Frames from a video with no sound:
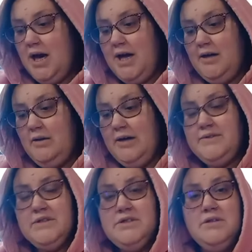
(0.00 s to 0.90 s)
I don't
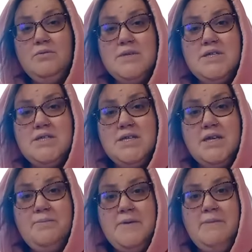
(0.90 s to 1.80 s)
have to deal with
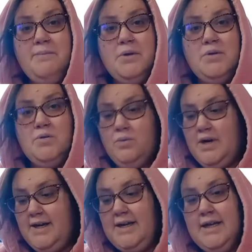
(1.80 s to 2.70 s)
sick people who
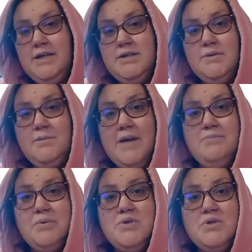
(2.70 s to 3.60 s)
want to get into my
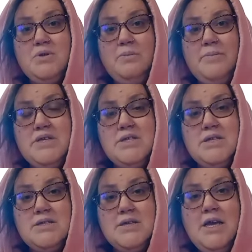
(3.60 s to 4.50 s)
personal
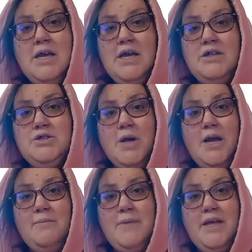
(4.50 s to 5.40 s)
business and
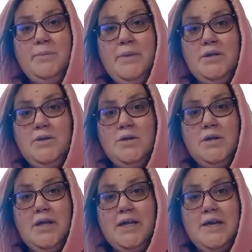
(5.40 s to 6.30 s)
try to make me look
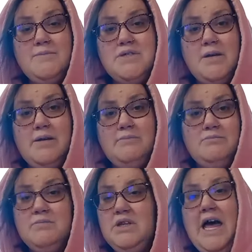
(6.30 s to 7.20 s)
like I'm
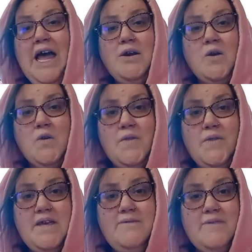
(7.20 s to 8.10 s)
some liar,
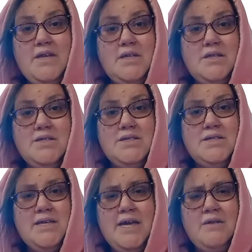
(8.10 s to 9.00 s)
thieving
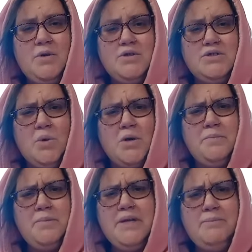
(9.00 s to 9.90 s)
scammer
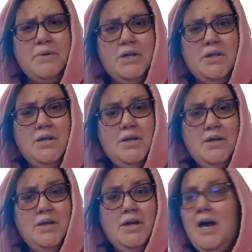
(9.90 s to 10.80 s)
toward people.
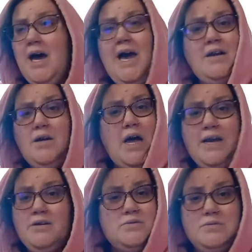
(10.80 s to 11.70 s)
I
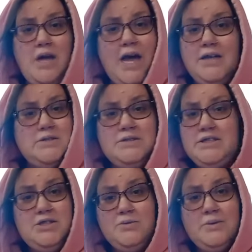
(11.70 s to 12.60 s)
don't
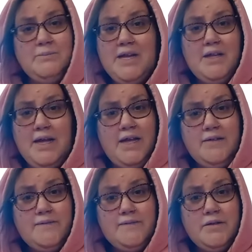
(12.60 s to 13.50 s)
need you in my
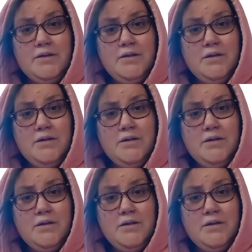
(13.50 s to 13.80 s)
life.